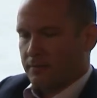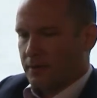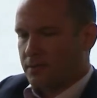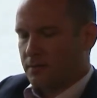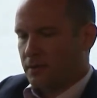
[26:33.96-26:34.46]

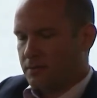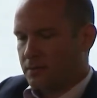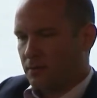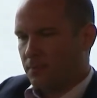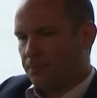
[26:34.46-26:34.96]
issue there
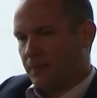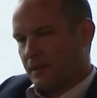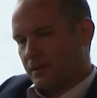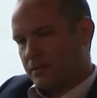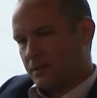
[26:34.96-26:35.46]
too
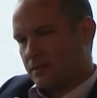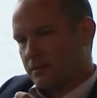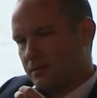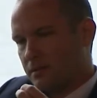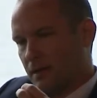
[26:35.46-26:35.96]
is
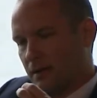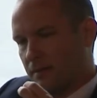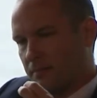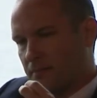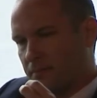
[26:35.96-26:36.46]
these
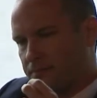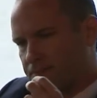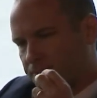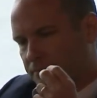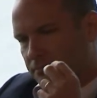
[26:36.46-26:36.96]

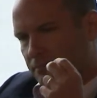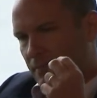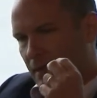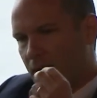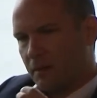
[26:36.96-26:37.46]

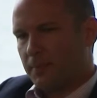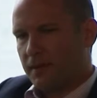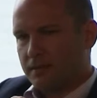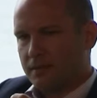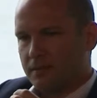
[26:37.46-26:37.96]

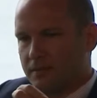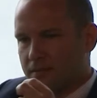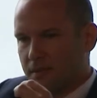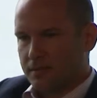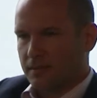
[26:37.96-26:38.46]
companies
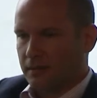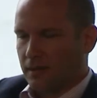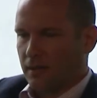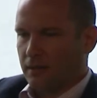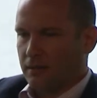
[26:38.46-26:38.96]

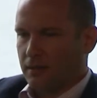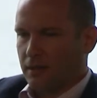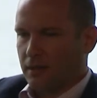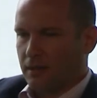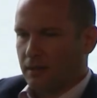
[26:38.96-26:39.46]
consistently
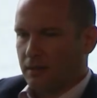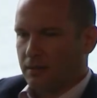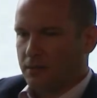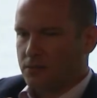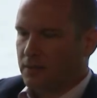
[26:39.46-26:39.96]

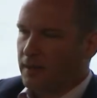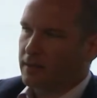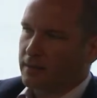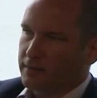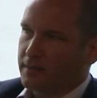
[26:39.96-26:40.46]

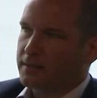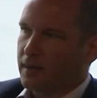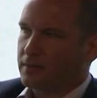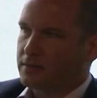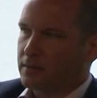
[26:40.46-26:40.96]
trade at a
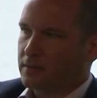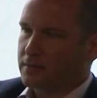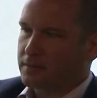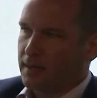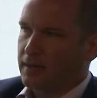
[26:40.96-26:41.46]
discount to their
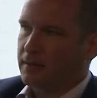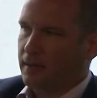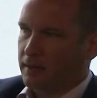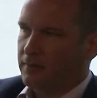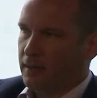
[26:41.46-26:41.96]
stated
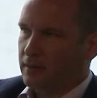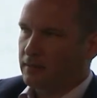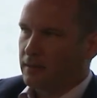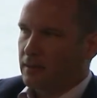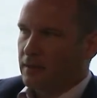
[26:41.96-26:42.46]
NAV,
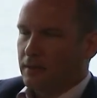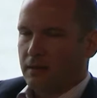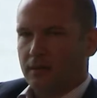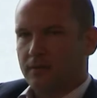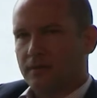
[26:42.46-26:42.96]

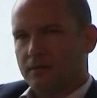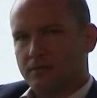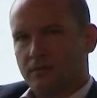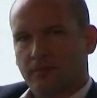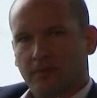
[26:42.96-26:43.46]
and the
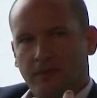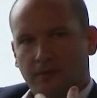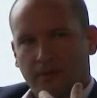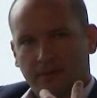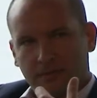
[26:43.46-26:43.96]
sort of
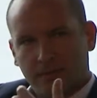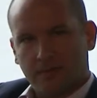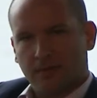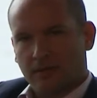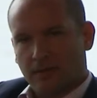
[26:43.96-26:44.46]
a
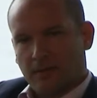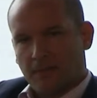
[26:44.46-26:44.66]
consistent